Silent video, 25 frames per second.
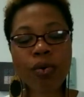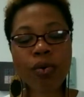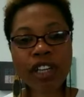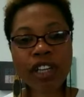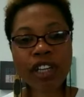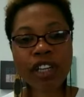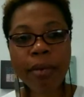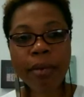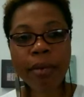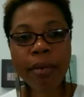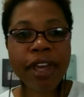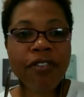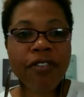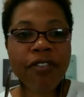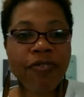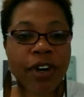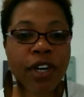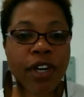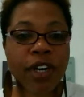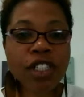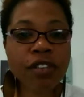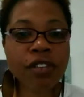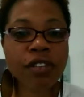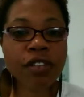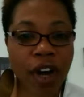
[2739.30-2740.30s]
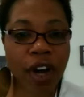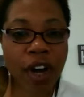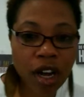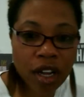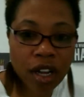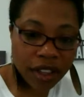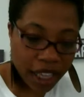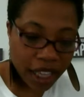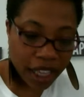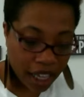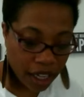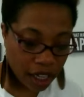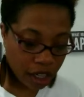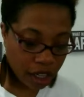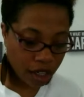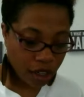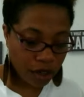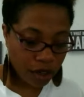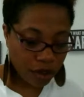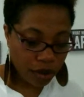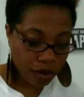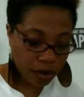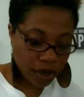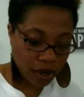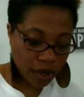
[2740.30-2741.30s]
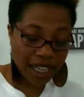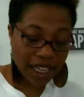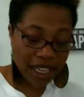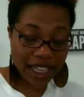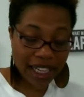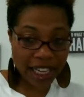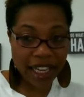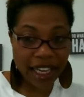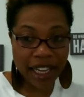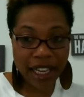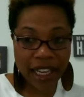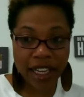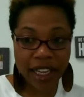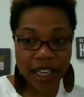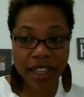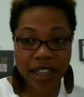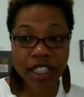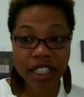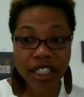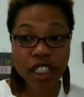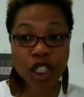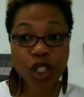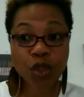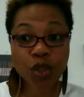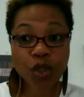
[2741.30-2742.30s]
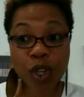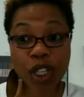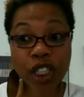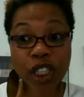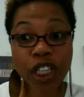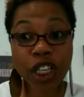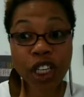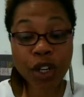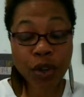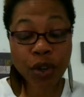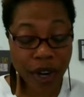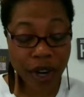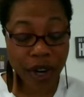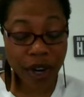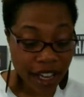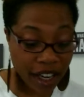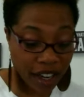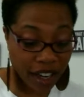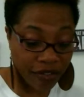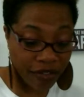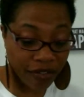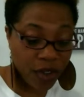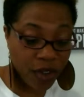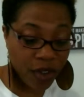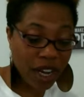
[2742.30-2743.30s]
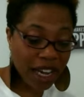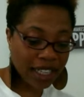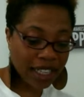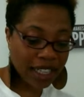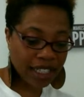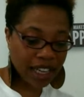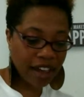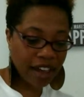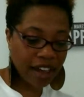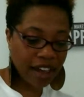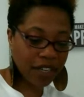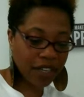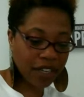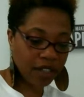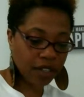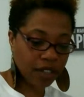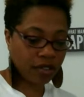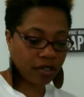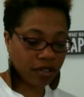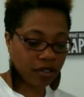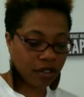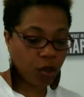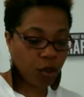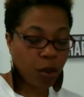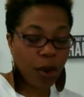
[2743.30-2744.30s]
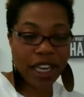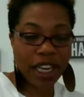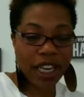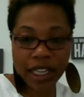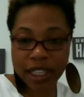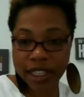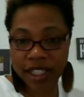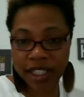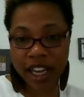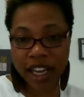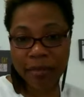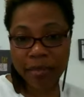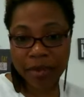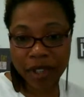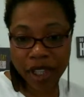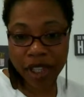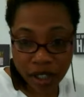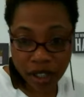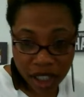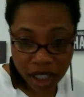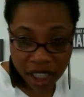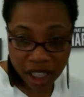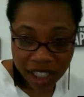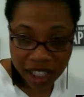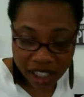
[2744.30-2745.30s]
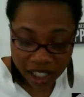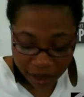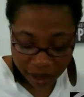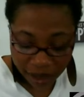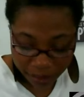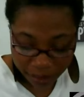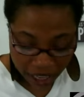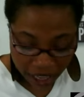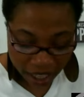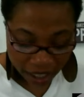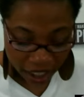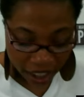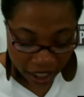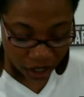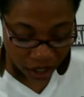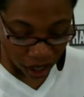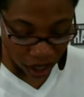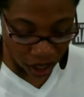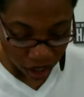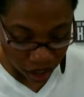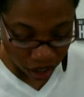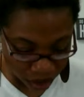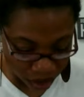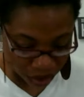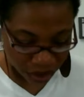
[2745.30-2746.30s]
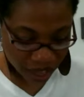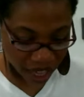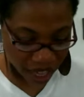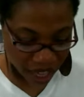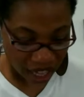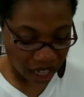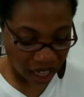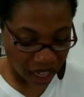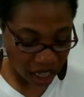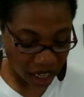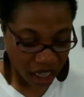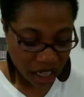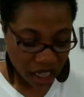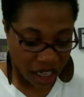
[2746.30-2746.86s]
let me, first of all, thank you again. This is really great. If you guys haven't tweeted something or done something, I need y'all to do that.